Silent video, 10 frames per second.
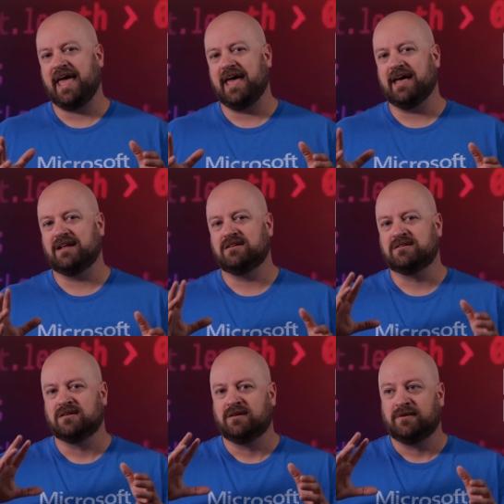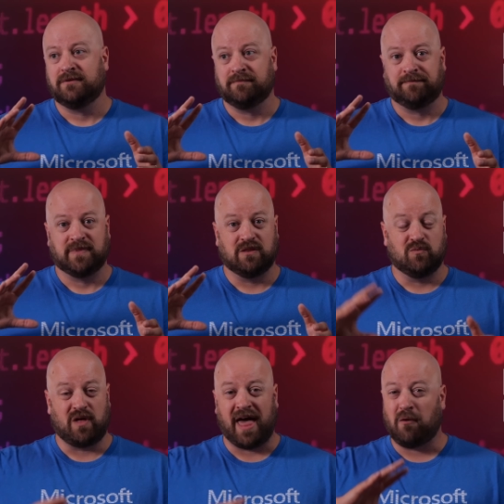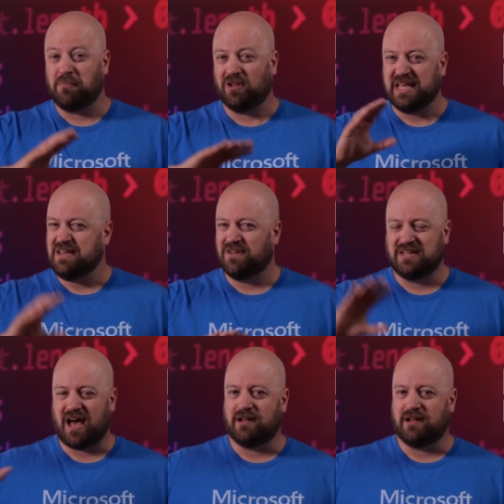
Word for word: And I don't believe that